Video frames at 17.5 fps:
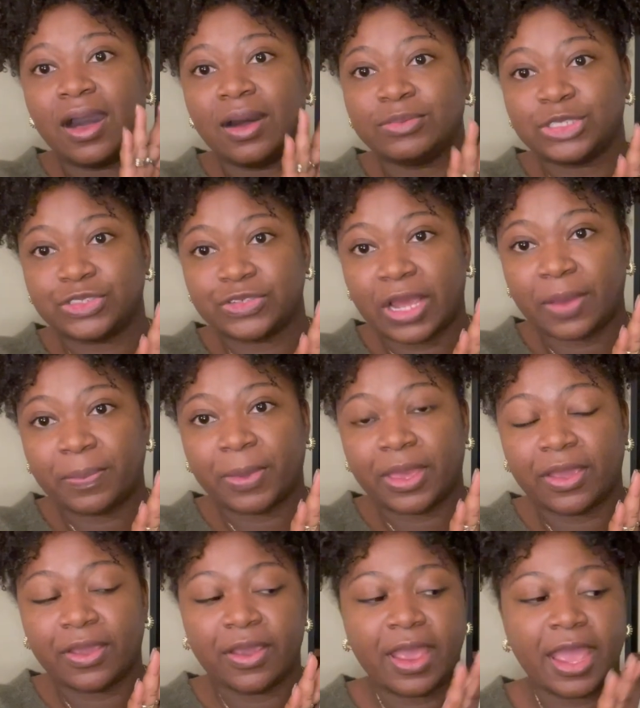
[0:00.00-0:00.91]
strap
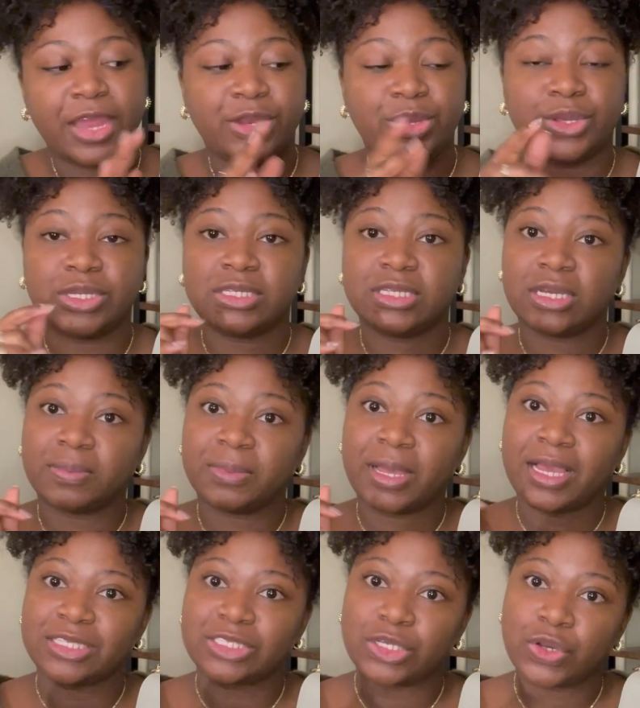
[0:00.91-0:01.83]
here, and you can double
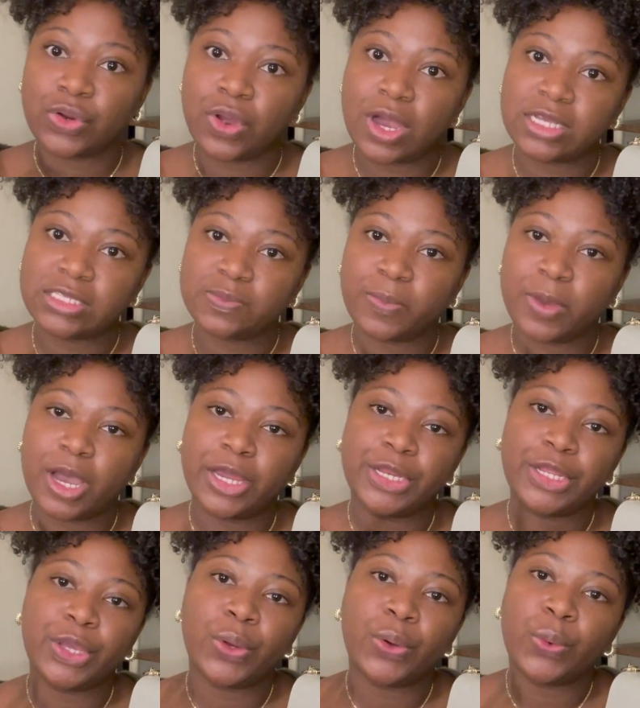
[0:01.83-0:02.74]
as a
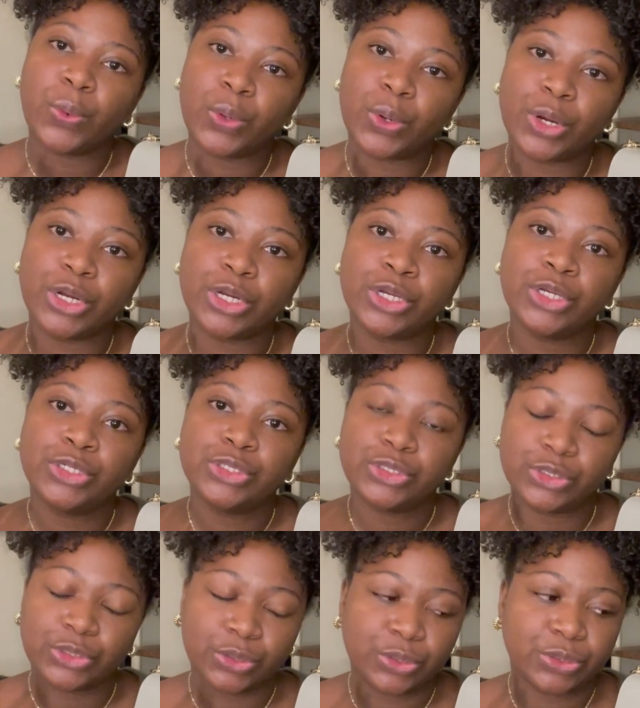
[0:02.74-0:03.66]
crossbody or
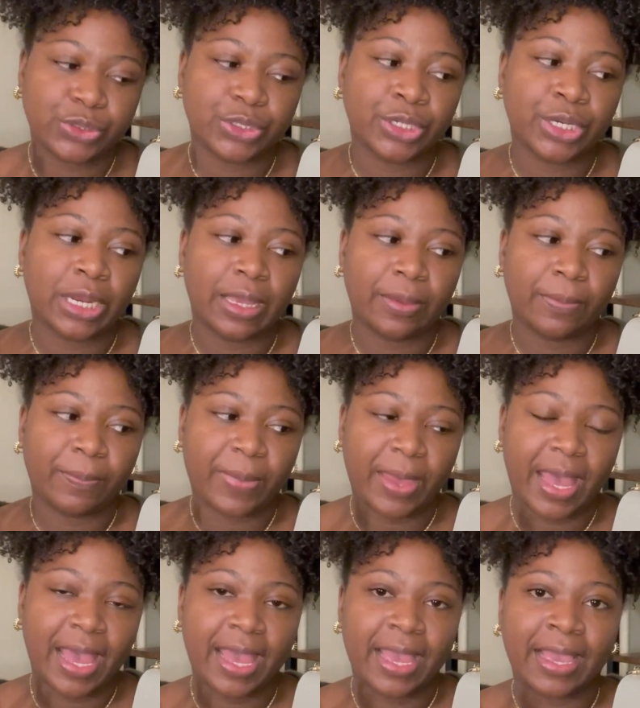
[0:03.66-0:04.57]
shoulder
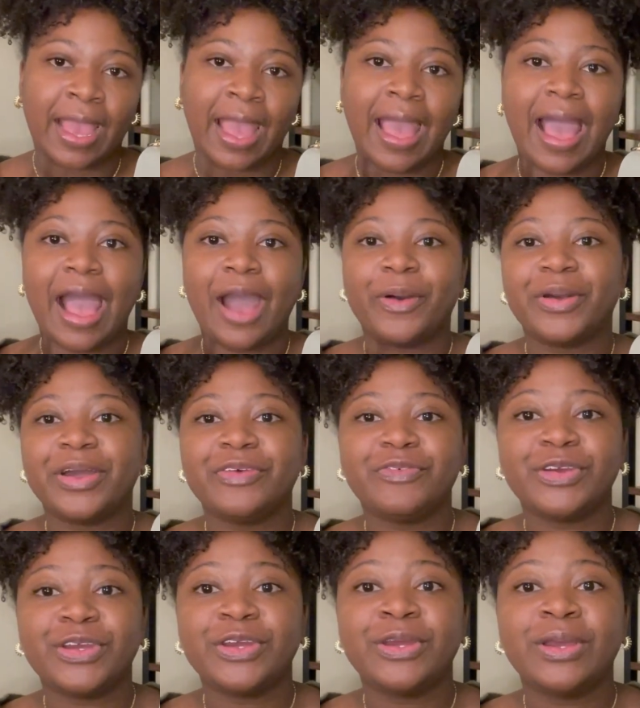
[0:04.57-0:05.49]
bag.
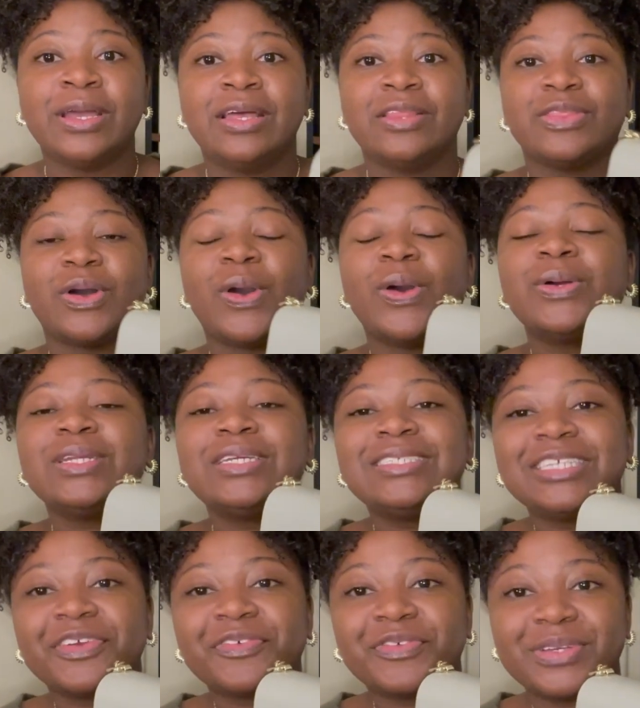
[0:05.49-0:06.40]
However, the only
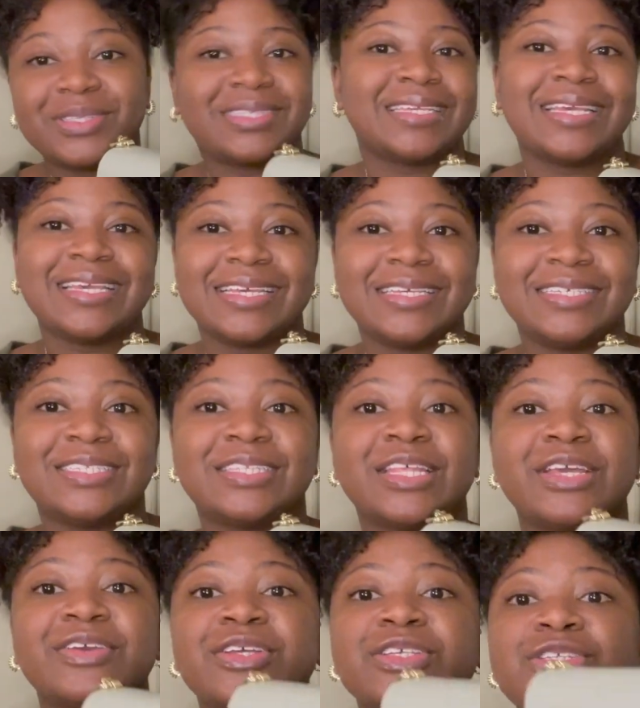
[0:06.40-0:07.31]
difference is
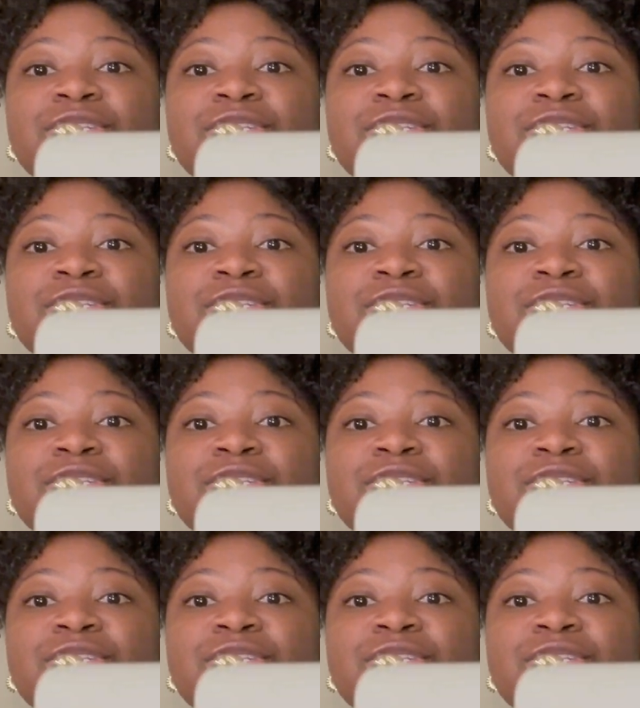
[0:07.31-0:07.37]
there is